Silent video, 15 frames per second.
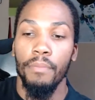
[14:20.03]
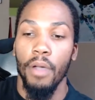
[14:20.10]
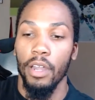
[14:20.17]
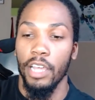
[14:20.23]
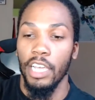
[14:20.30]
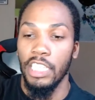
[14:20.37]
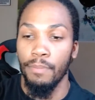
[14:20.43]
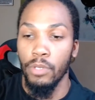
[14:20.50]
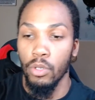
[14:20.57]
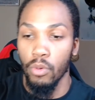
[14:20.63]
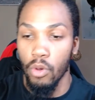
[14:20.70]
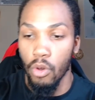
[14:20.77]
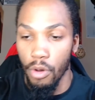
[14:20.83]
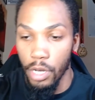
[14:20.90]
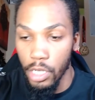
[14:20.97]
Podcast episode
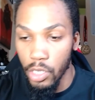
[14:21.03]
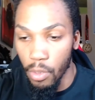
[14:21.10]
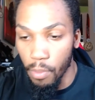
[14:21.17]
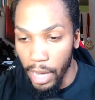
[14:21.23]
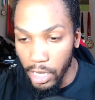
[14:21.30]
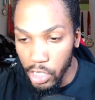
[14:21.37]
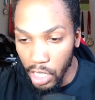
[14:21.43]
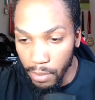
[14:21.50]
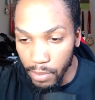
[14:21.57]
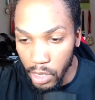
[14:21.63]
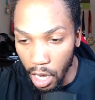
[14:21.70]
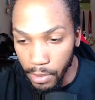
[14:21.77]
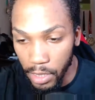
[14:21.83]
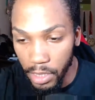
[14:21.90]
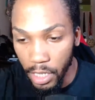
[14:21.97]
recorded. So Mike James
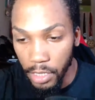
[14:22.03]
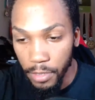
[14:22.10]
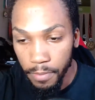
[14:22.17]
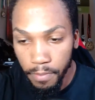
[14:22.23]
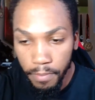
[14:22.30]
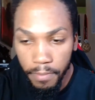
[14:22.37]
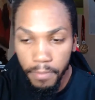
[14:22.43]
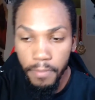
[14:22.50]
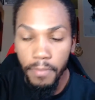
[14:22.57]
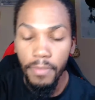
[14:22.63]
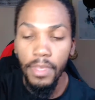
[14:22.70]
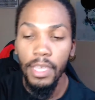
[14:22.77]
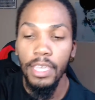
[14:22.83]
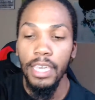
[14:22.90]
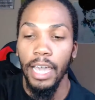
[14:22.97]
Compton says,
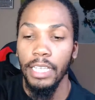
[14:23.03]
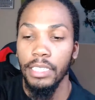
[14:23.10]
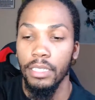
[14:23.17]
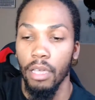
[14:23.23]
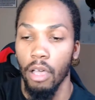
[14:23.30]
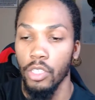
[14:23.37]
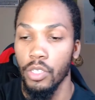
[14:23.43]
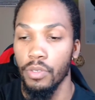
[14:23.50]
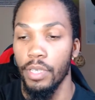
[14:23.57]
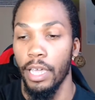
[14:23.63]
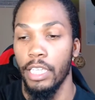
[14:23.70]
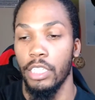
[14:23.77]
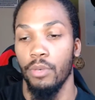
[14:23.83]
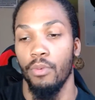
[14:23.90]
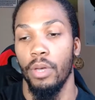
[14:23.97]
yes, but also
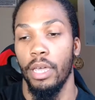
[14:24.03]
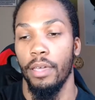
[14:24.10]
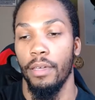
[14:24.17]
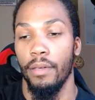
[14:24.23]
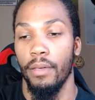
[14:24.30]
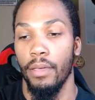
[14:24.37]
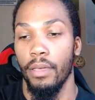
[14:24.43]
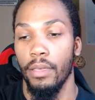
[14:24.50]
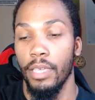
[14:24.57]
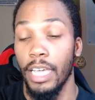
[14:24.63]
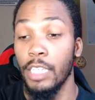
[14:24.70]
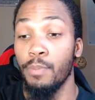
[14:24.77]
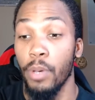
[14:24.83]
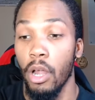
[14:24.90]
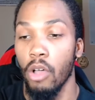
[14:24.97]
takes
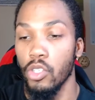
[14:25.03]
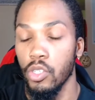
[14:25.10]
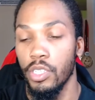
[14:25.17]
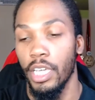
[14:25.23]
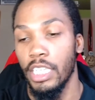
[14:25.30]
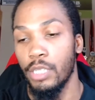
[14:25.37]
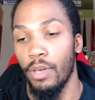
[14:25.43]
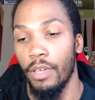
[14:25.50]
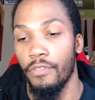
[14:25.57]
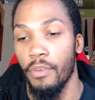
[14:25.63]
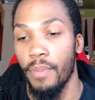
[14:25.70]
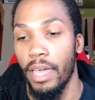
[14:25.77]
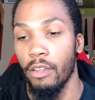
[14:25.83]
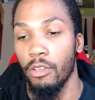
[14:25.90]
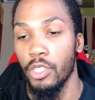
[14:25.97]
away
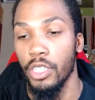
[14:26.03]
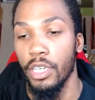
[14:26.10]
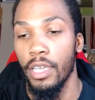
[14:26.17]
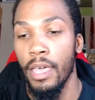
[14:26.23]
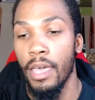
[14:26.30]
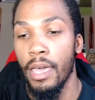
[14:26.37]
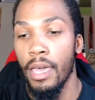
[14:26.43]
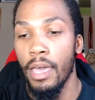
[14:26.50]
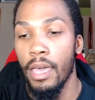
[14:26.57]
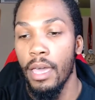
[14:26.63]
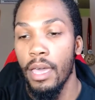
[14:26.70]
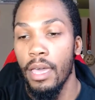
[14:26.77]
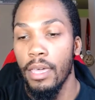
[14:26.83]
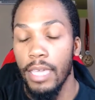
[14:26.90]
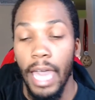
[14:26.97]
from energy.
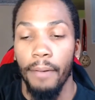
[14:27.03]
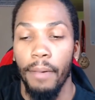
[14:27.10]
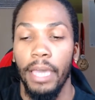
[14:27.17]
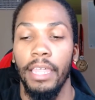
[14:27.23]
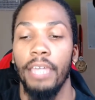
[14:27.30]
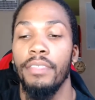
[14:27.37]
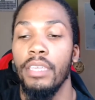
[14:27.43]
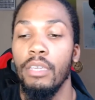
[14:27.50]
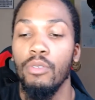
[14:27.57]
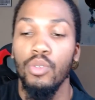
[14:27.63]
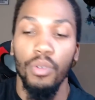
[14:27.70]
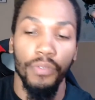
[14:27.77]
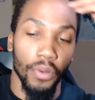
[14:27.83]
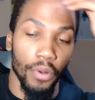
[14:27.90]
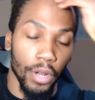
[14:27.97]
Yeah, I think he was
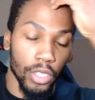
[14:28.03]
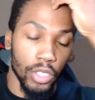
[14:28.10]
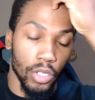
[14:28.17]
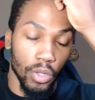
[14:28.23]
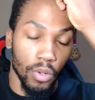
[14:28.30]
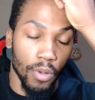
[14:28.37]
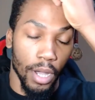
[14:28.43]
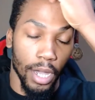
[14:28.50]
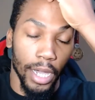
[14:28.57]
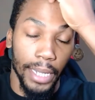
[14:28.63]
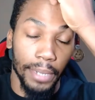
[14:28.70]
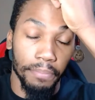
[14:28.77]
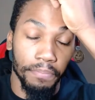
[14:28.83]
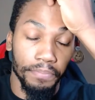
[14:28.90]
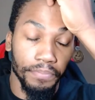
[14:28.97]
referring
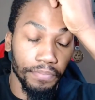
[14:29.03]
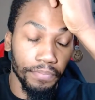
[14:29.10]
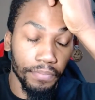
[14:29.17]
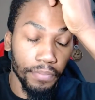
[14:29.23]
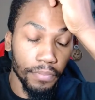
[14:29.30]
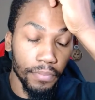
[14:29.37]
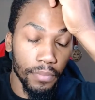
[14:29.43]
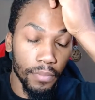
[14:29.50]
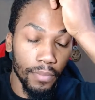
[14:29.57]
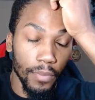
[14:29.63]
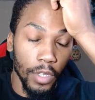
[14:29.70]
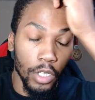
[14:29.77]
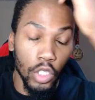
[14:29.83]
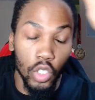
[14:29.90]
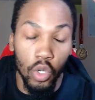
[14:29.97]
to
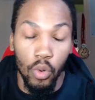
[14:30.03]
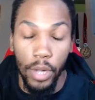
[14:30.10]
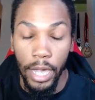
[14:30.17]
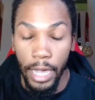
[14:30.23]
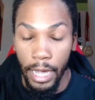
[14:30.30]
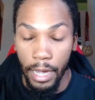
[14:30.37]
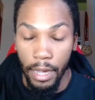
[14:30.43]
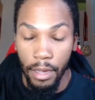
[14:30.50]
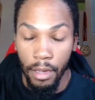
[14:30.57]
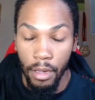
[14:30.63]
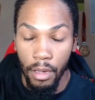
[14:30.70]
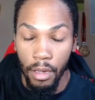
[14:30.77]
doing